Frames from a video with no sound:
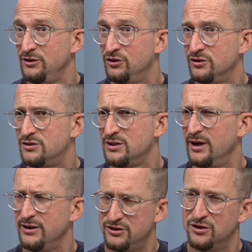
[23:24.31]
You could
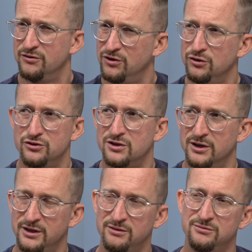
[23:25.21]
say sort of
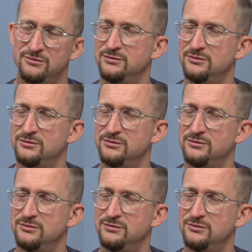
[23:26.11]
loosely